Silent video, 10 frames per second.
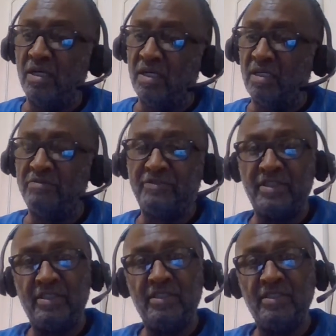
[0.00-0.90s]
of
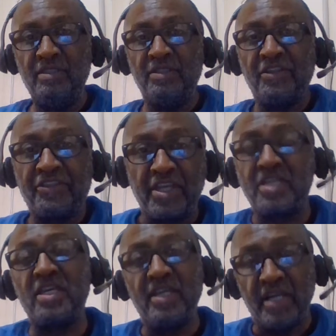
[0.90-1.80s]
the
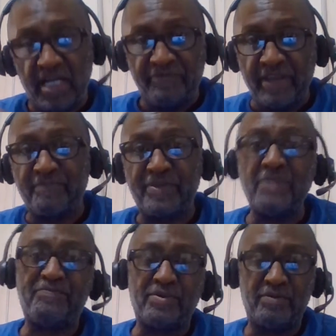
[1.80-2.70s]
thinking of a
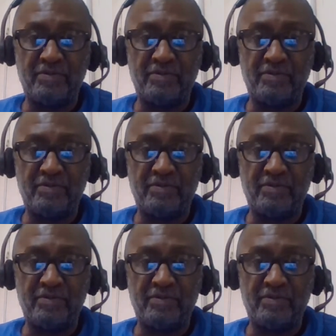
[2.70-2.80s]
people